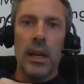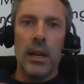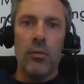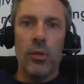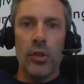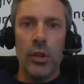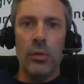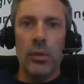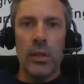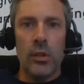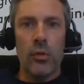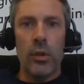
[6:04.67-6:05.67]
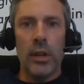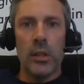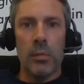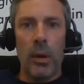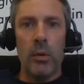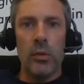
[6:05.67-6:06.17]
It reduces your
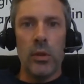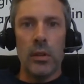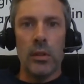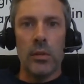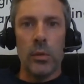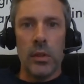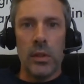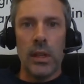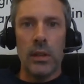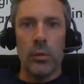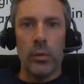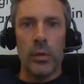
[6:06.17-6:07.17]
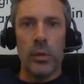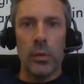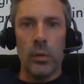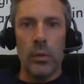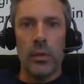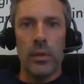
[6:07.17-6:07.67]
exposure to a single
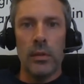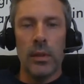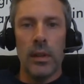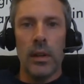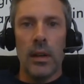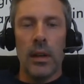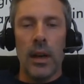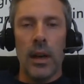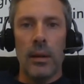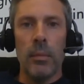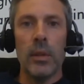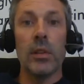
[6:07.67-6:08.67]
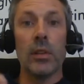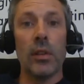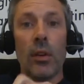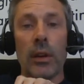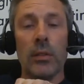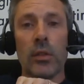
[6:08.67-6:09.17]
source. So
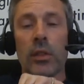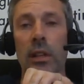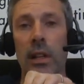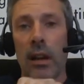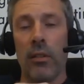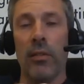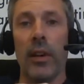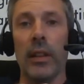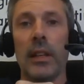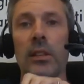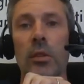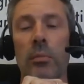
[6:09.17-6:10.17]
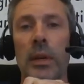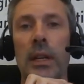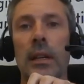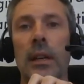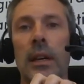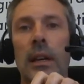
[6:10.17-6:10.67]
sorry, just to clarify, this could
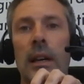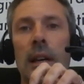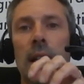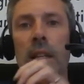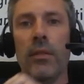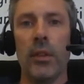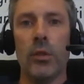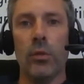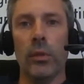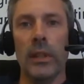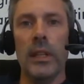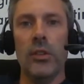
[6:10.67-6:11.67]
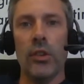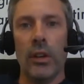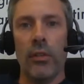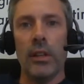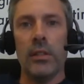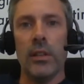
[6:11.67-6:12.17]
be individual lead
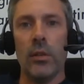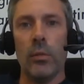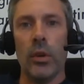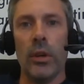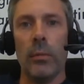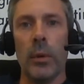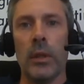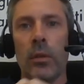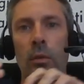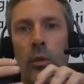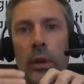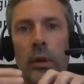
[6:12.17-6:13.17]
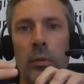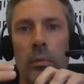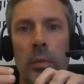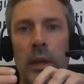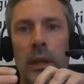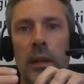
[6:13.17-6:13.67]
generators that you're working with, or it could
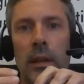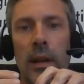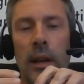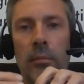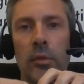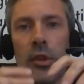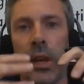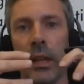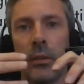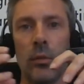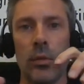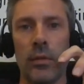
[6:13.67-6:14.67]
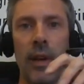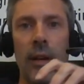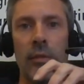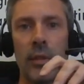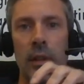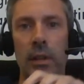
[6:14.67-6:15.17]
be channels of
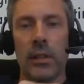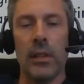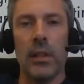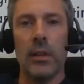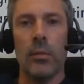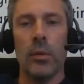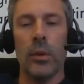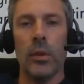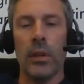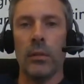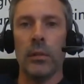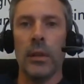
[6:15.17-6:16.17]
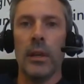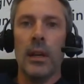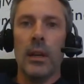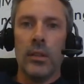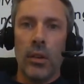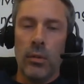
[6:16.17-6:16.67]
advertising that you're working on.
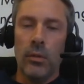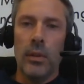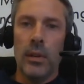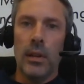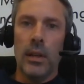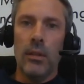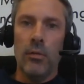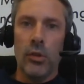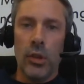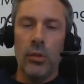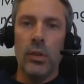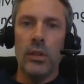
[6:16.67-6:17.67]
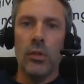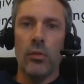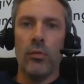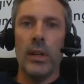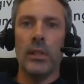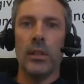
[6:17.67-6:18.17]
So it reduces
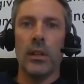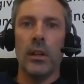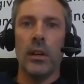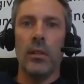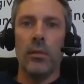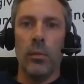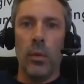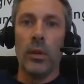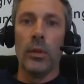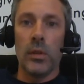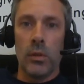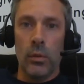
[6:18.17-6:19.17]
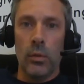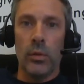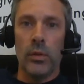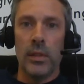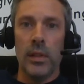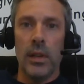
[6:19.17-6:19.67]
your risk of one
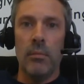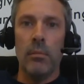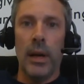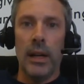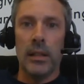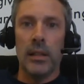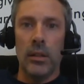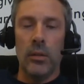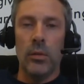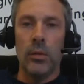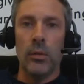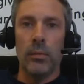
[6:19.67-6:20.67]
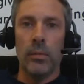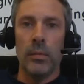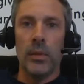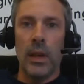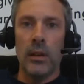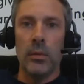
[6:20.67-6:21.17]
source impacting your
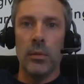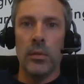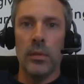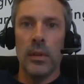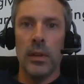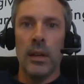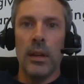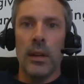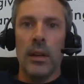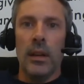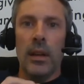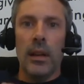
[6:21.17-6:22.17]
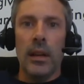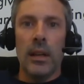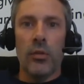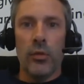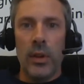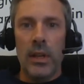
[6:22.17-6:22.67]
sales. It
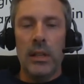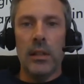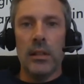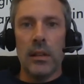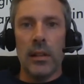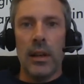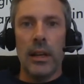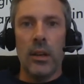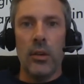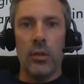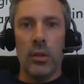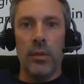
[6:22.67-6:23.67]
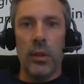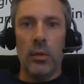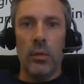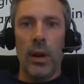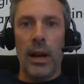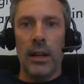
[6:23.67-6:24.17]
increases the likelihood of
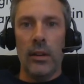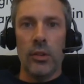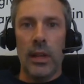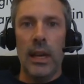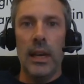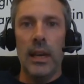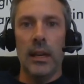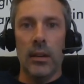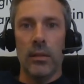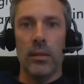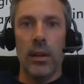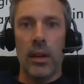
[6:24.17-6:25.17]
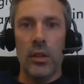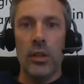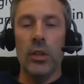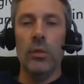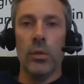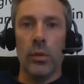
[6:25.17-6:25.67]
you actually hitting a
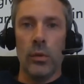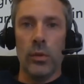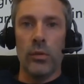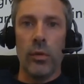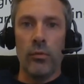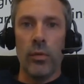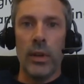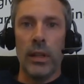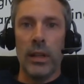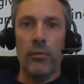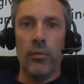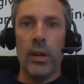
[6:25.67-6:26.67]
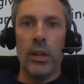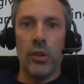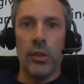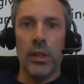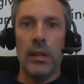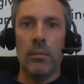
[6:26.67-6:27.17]
new source or a really
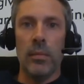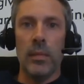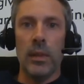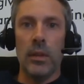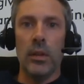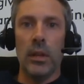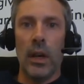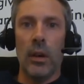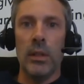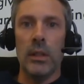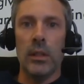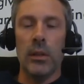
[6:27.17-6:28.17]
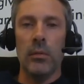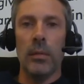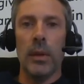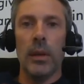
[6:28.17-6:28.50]
rich theme that you can go into.